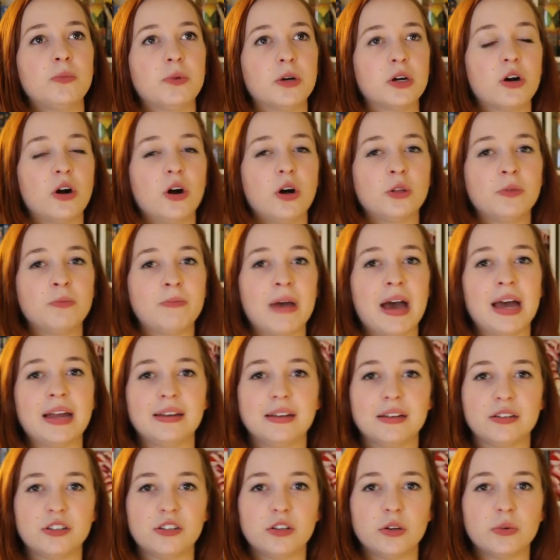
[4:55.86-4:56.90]
a book called
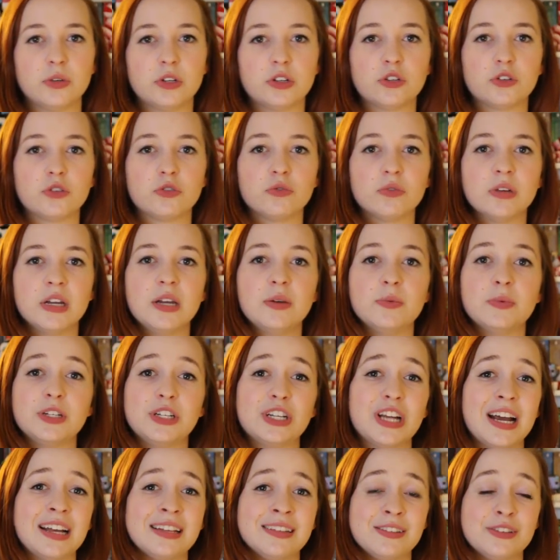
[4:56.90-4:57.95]
Madness So Discreet,
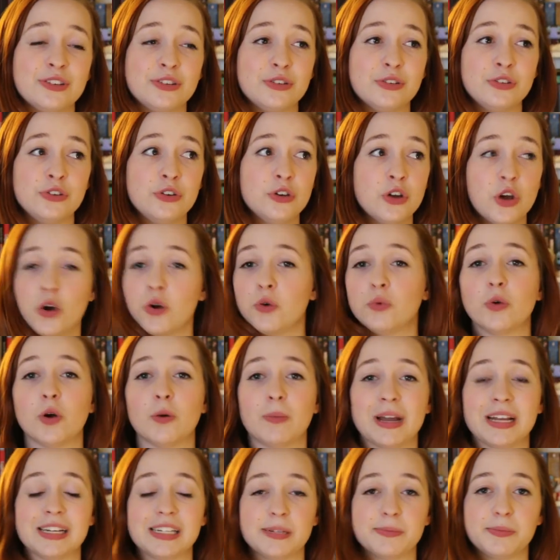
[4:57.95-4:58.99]
which has no
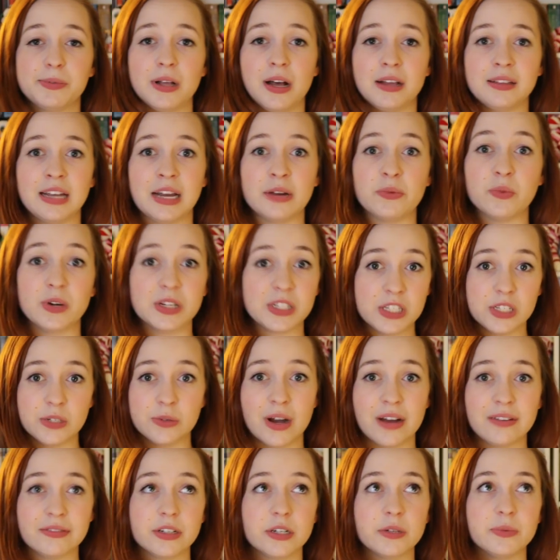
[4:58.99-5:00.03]
romantic plotline
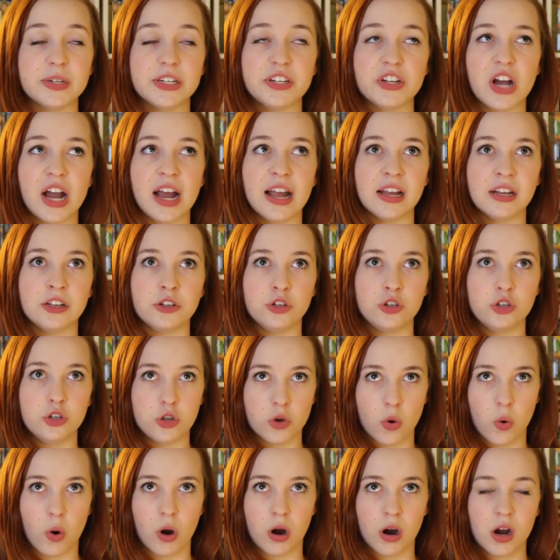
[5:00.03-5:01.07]
whatsoever, which I
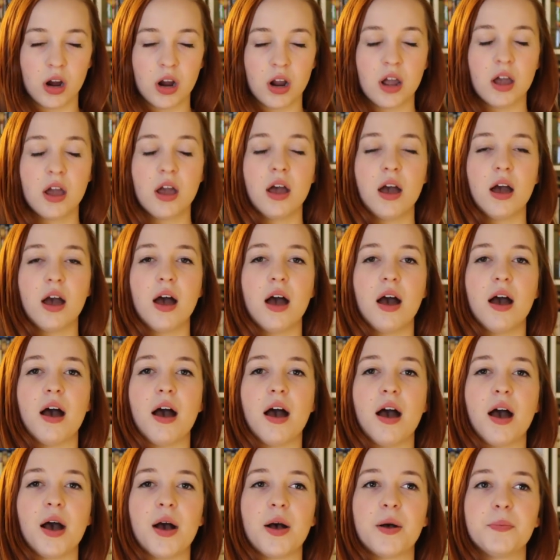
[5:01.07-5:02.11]
adore.
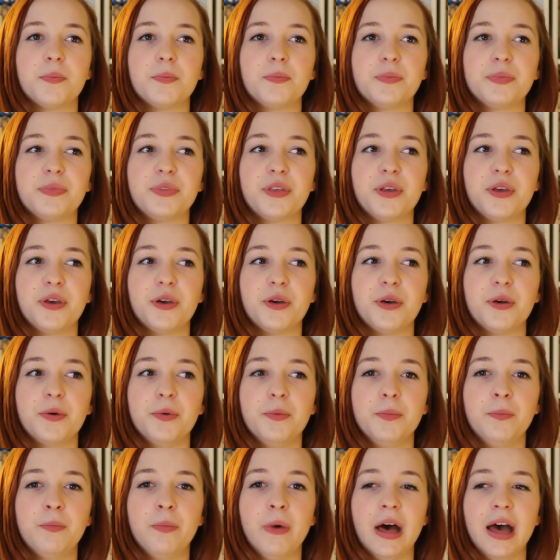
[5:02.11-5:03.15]

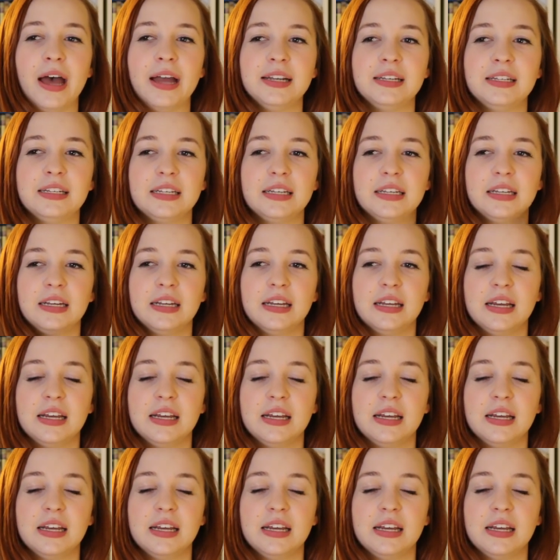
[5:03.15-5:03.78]
But